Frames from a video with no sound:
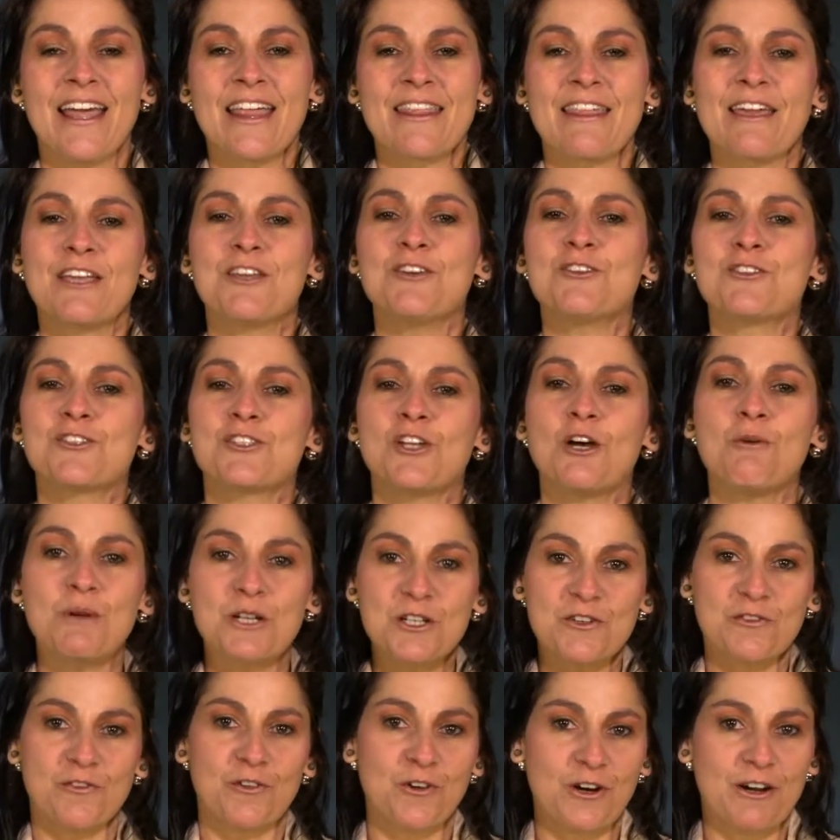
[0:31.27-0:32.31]
Thank you so
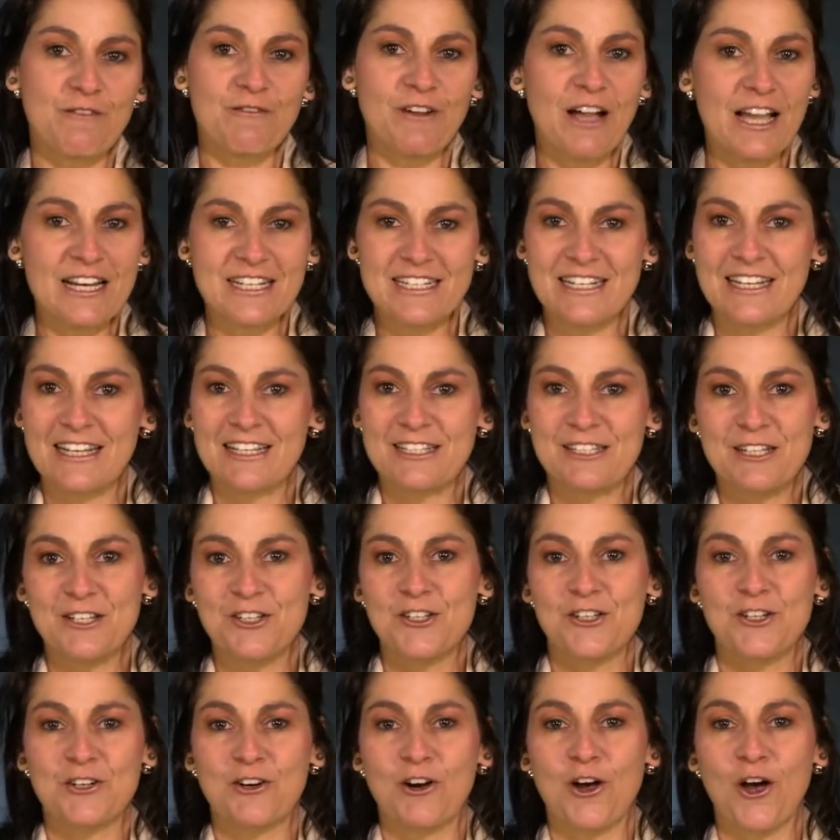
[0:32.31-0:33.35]
much for inviting us
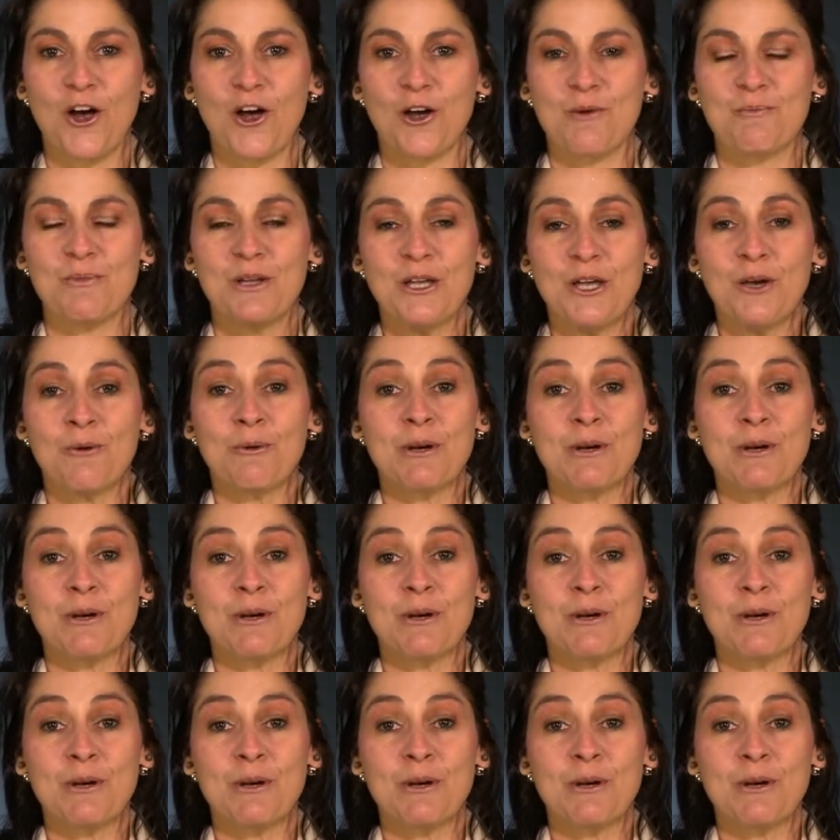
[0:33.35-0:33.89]
into your home.